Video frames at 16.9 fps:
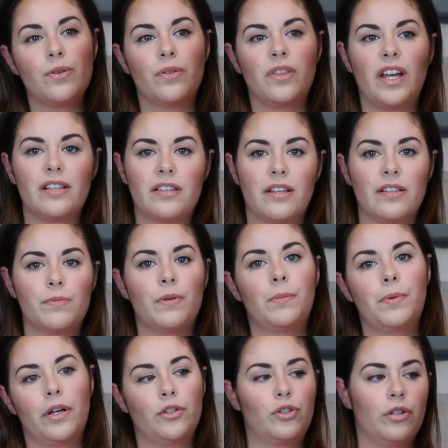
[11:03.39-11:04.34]
So in that sense,
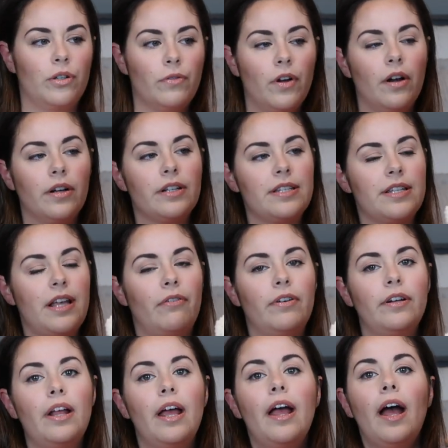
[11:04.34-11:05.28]
maybe I should have gotten a
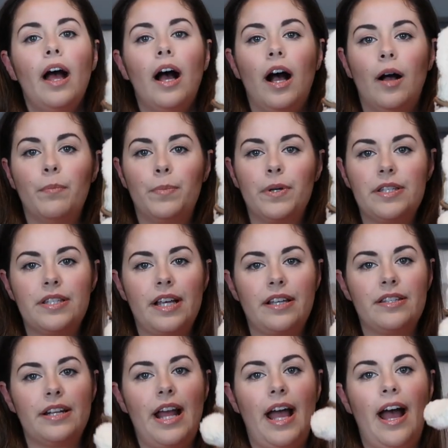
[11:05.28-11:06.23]
seven, um, but
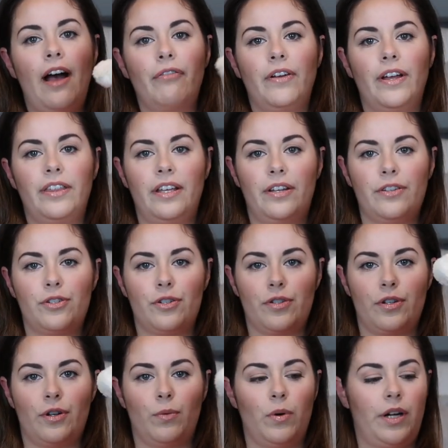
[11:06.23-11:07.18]
six and a half I think is
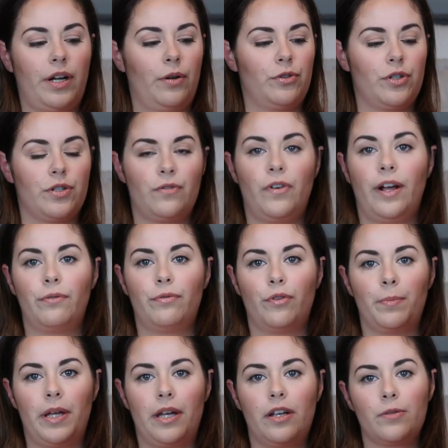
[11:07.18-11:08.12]
just gonna work out just fine
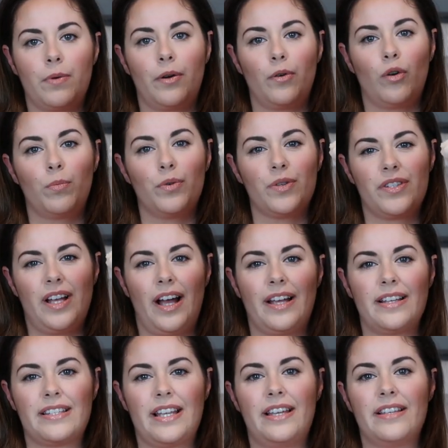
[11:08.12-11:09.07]
for me because my normal
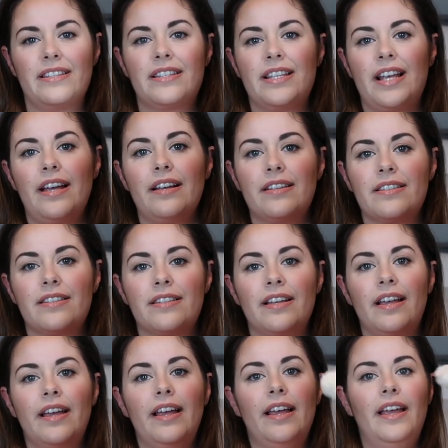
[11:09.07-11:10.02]
size is six
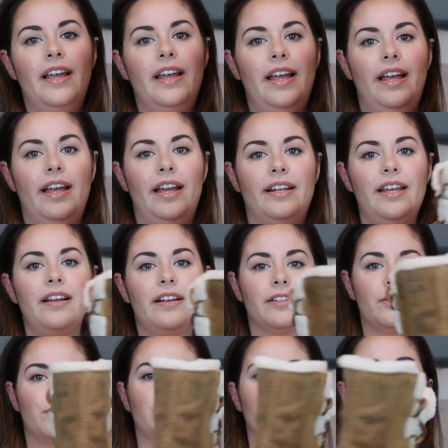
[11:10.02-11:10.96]
and yeah,
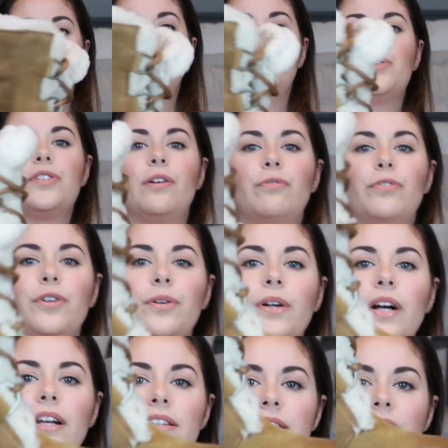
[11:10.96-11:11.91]
do a little close up for
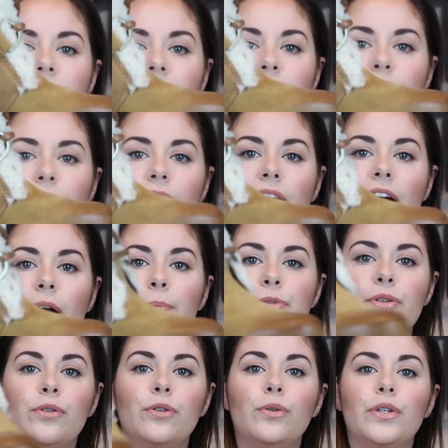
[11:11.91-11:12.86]
you guys. These are
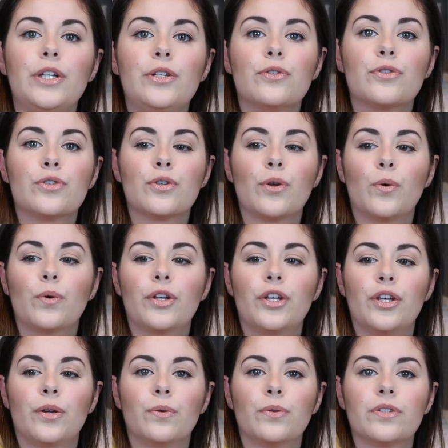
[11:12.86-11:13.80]
absolutely so
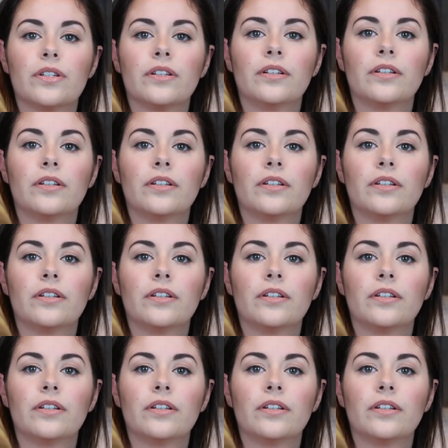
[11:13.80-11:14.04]
cute.